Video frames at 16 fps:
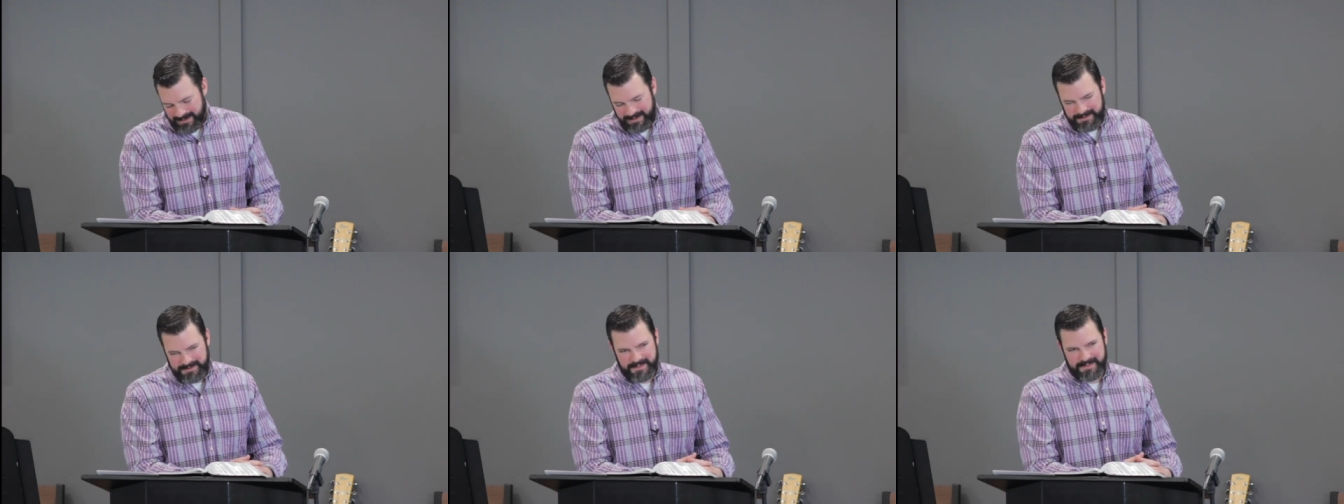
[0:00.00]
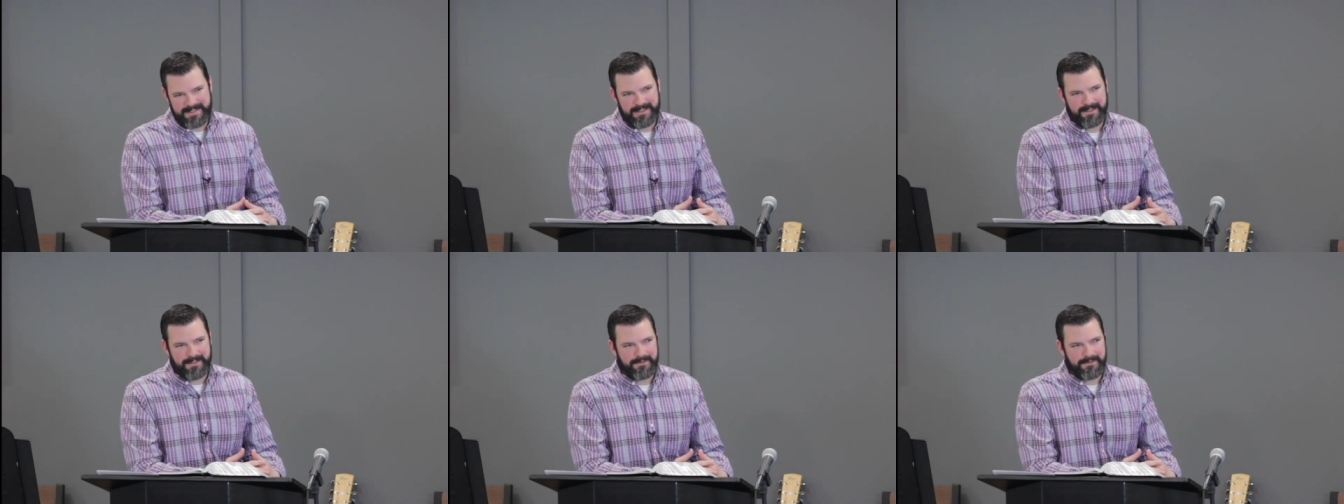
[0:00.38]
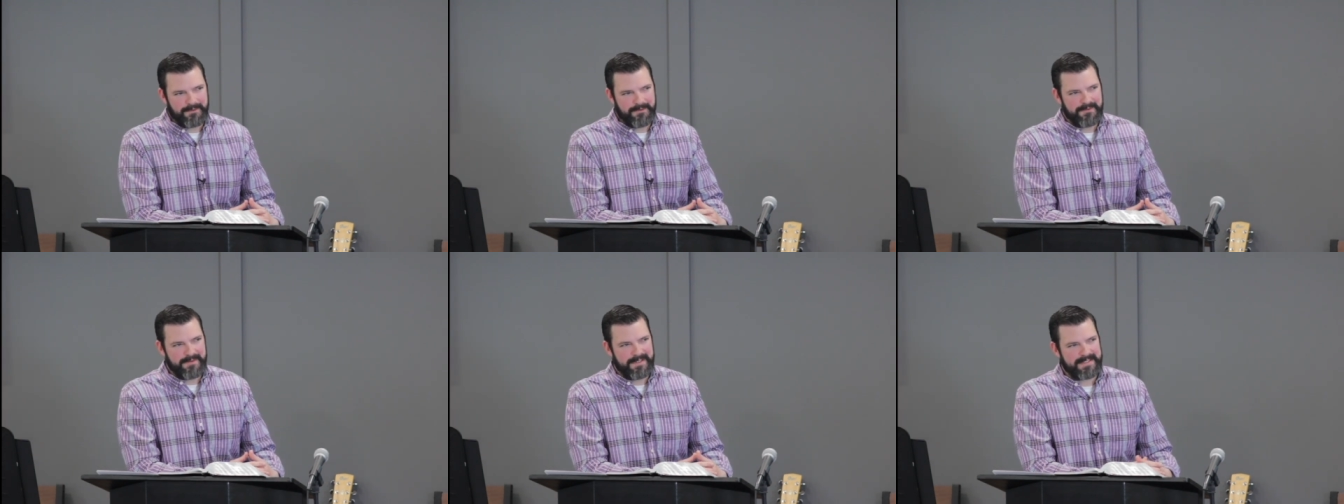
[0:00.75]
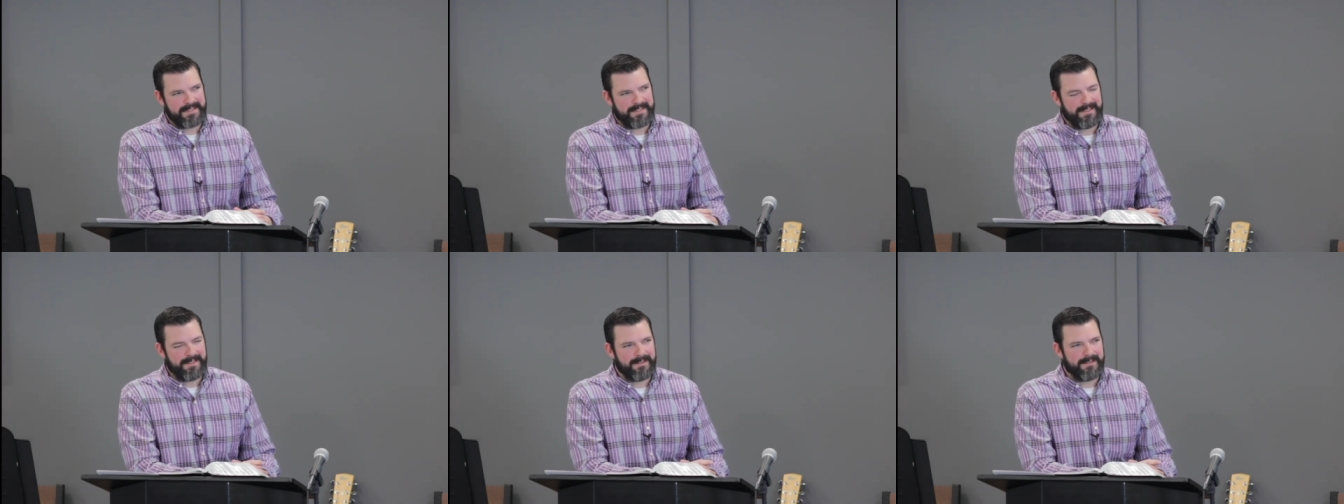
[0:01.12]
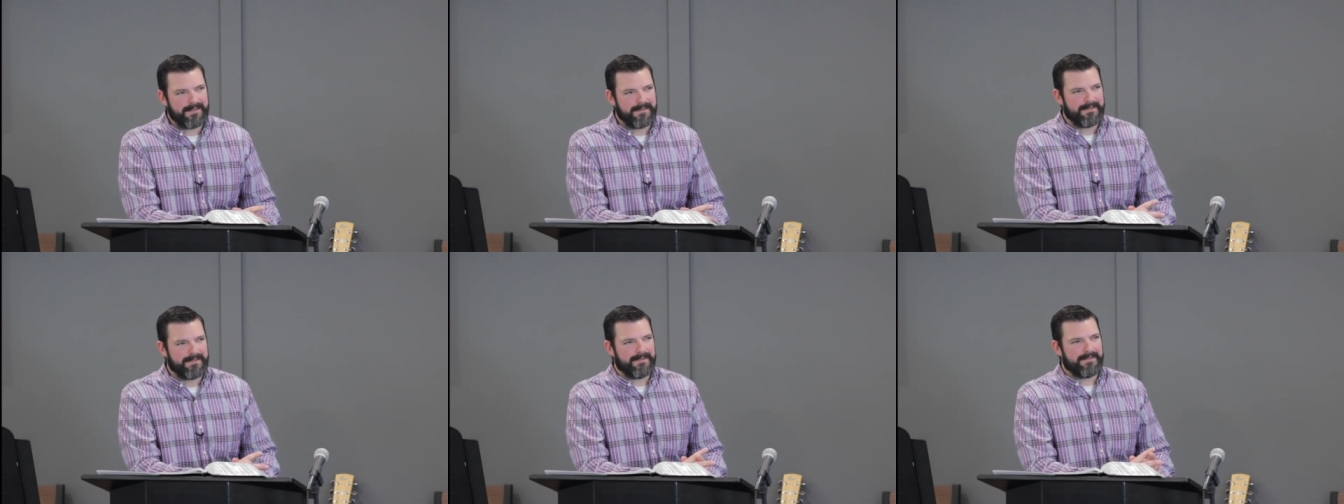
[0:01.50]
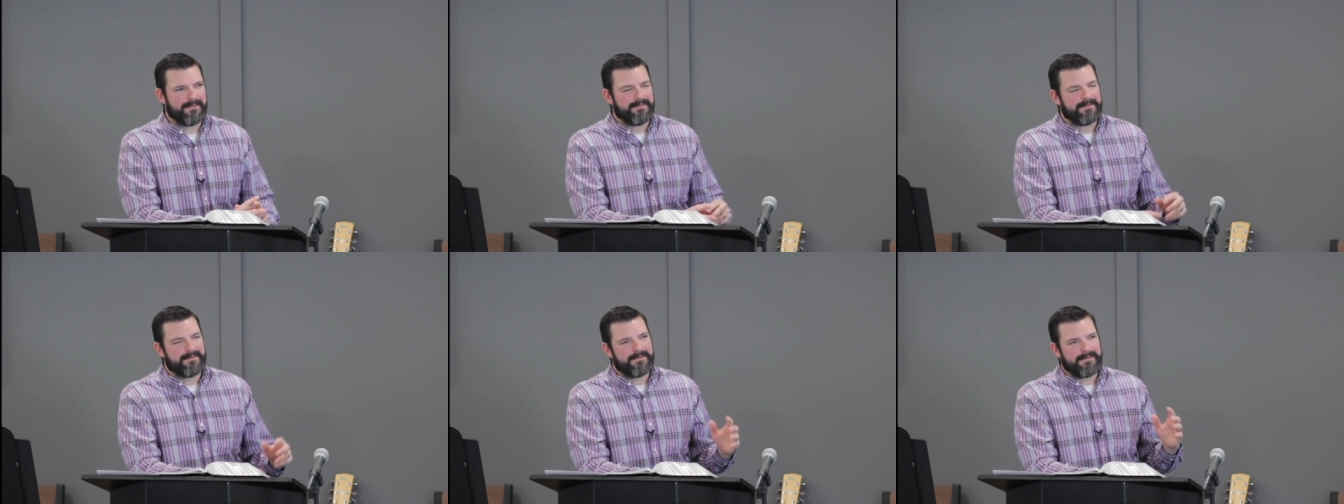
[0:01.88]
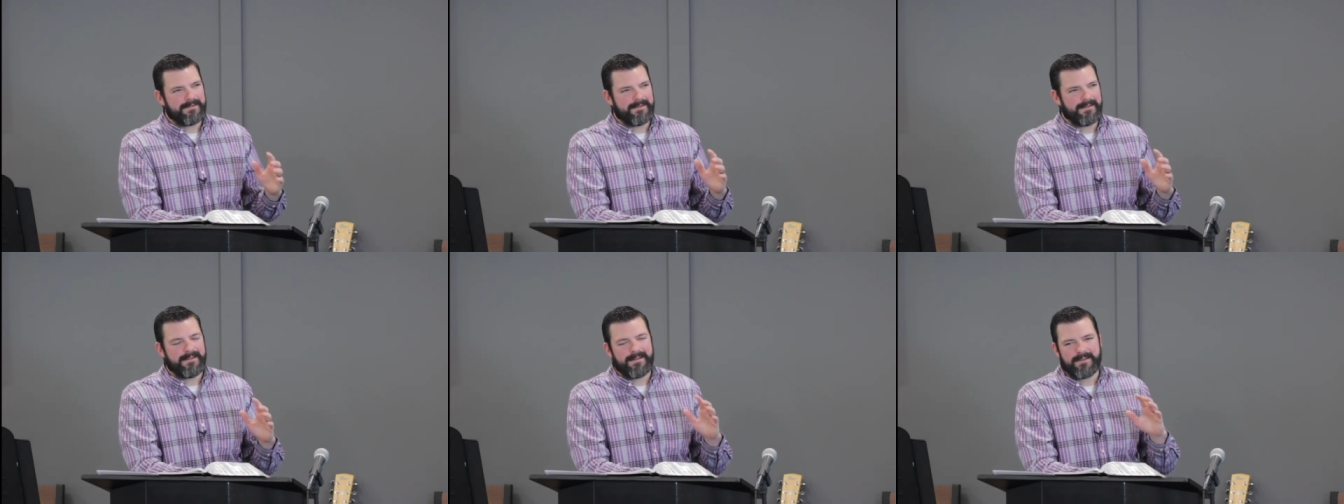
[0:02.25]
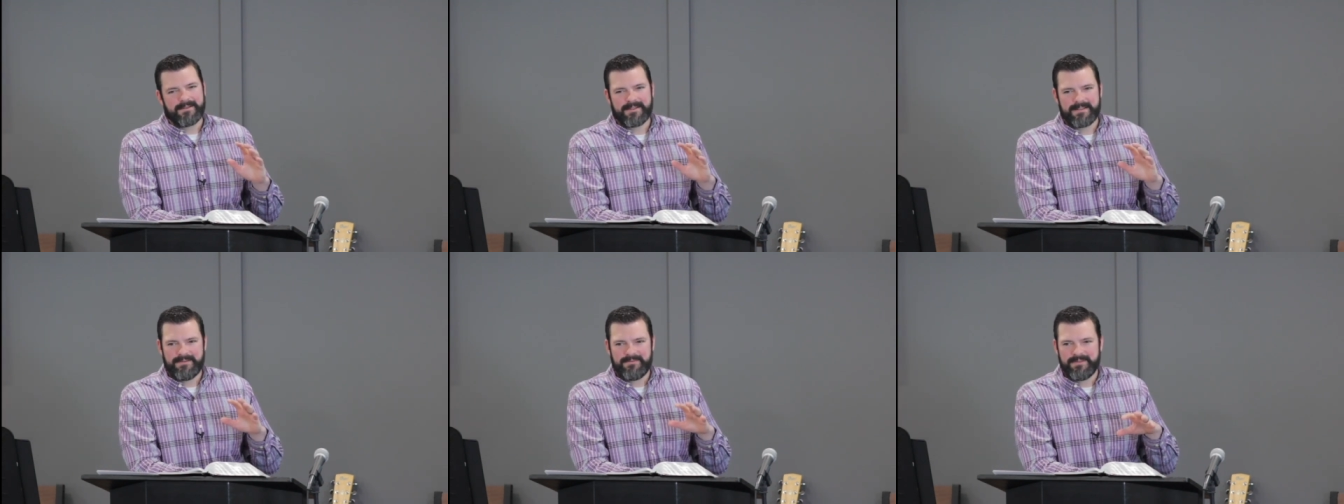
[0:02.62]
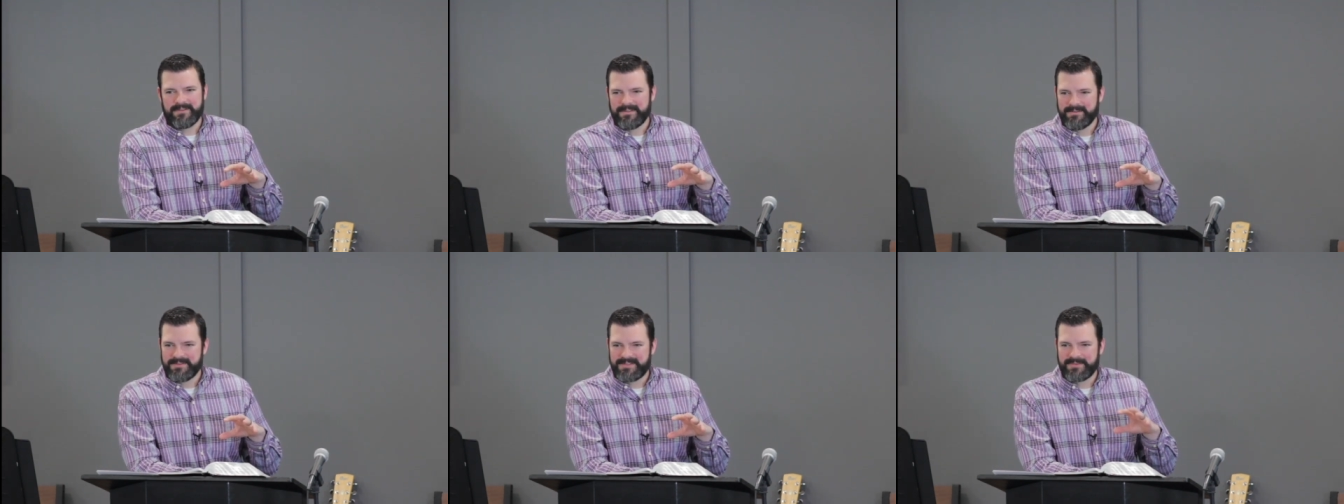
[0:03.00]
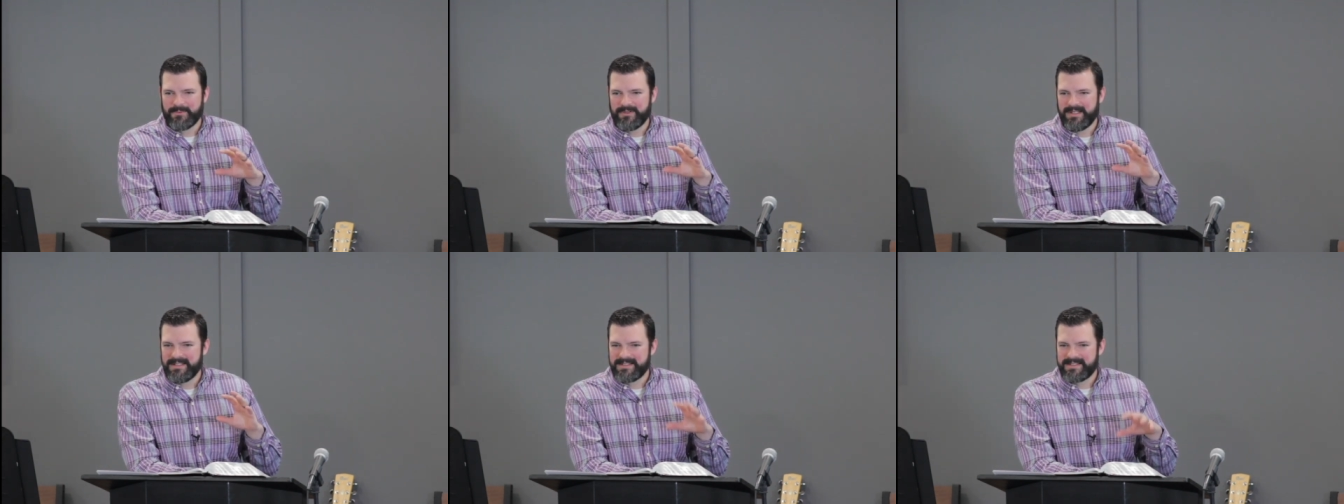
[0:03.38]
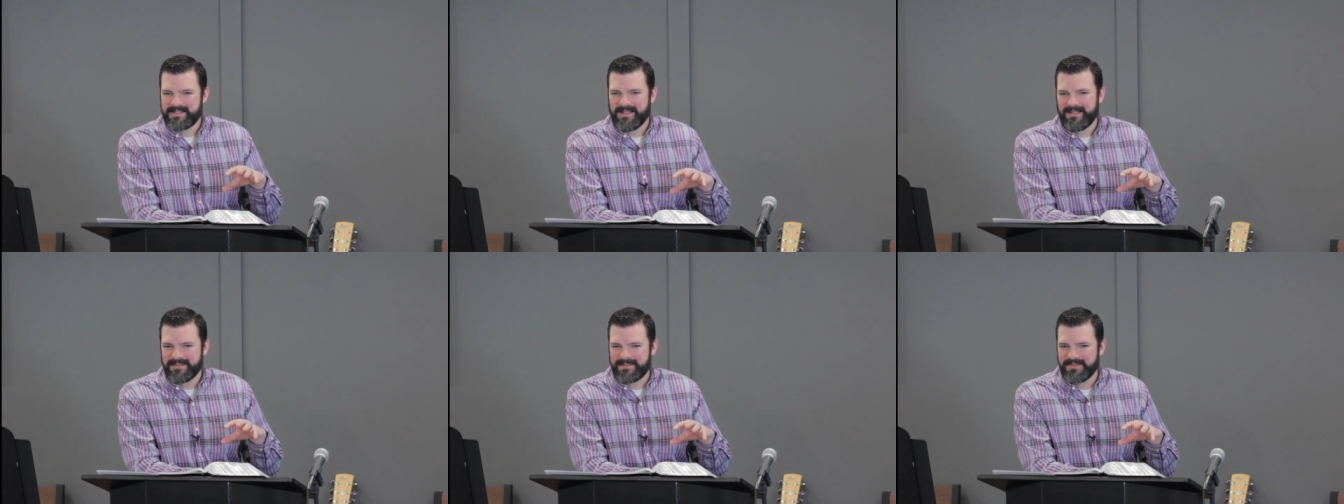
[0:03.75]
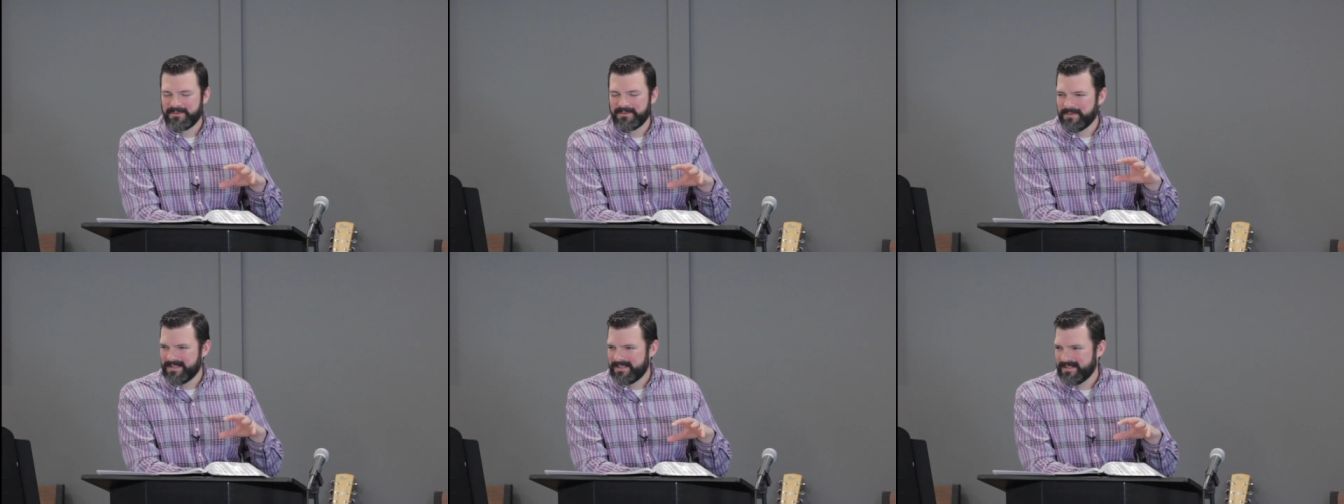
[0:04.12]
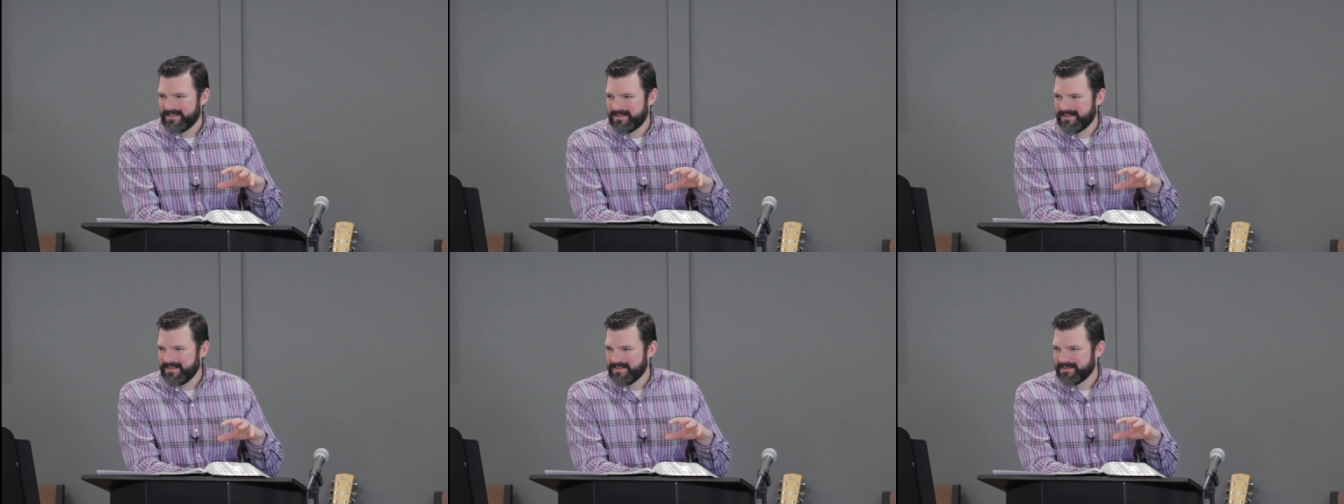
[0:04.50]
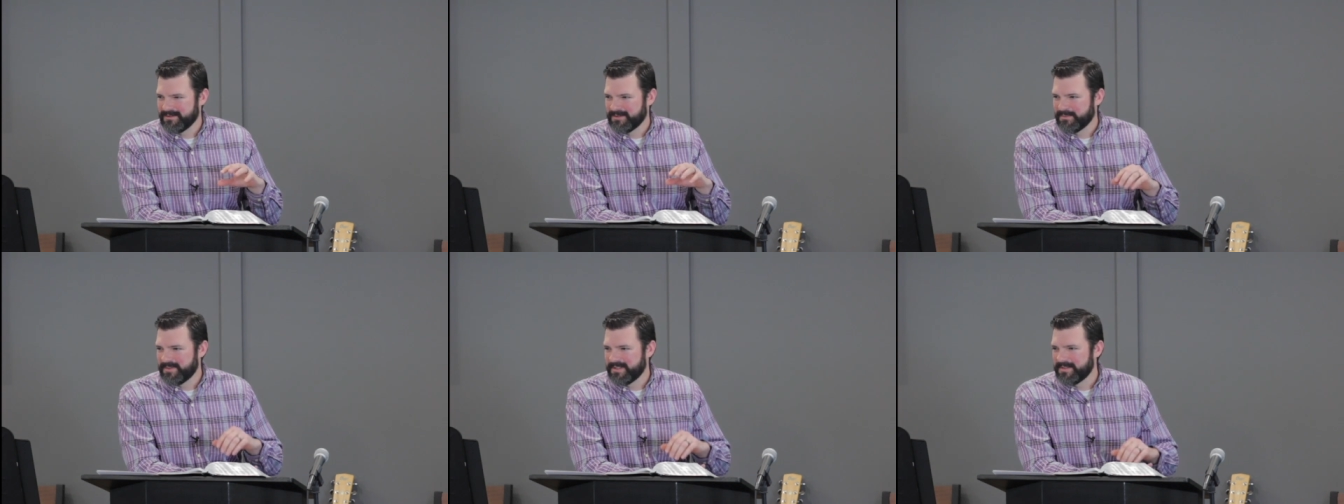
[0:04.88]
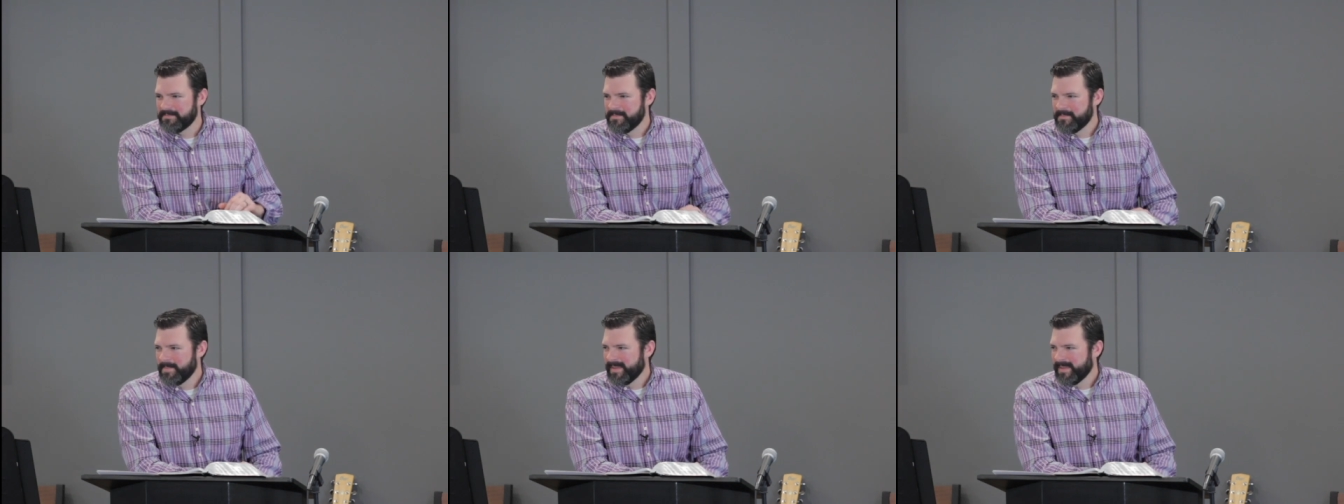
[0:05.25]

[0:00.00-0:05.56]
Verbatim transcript: As I was thinking through this, uh, I'll give you some more insight into the way that I think a little bit.